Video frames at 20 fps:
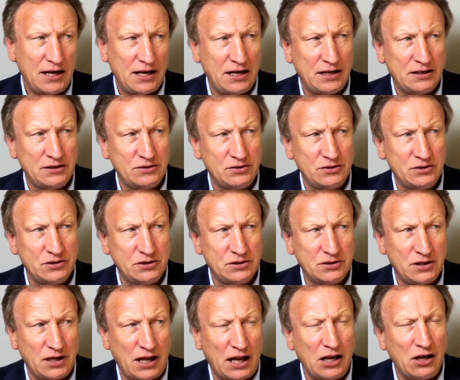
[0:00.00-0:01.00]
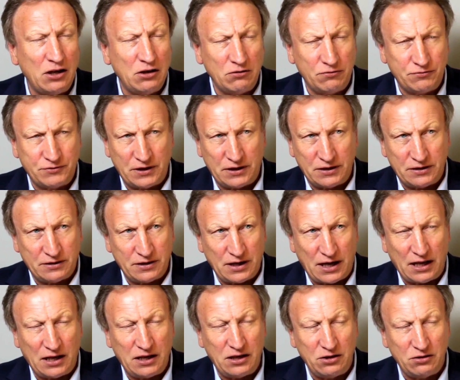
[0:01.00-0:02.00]
And I loved it.
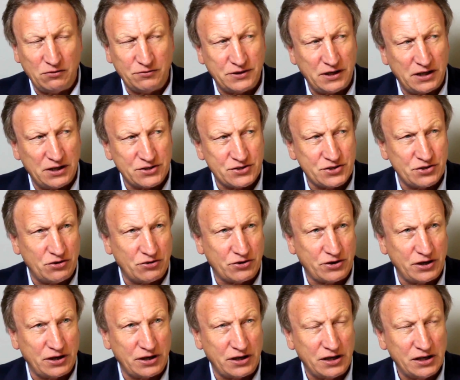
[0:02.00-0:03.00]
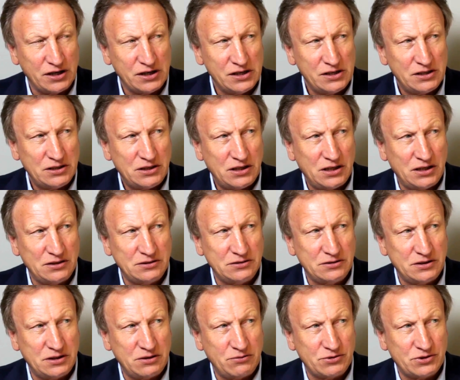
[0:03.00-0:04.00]
I loved it at Torquay,
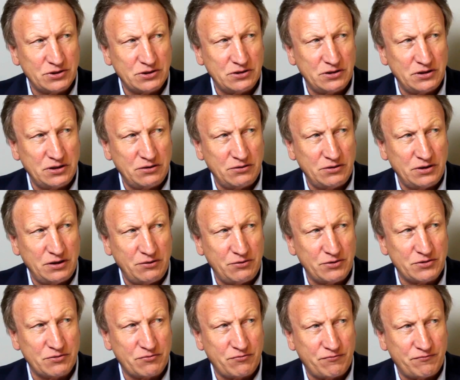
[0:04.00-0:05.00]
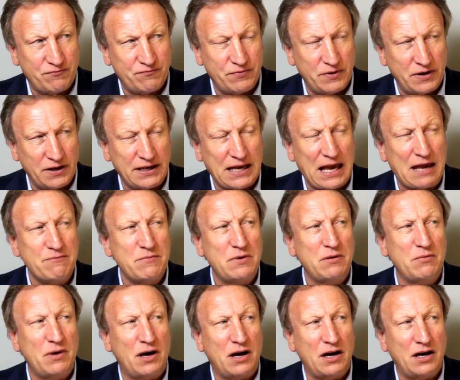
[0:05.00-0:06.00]
and it gave
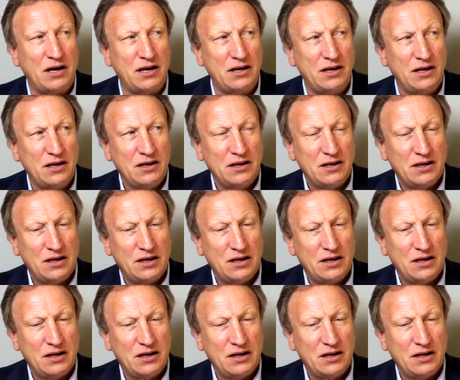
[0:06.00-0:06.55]
me my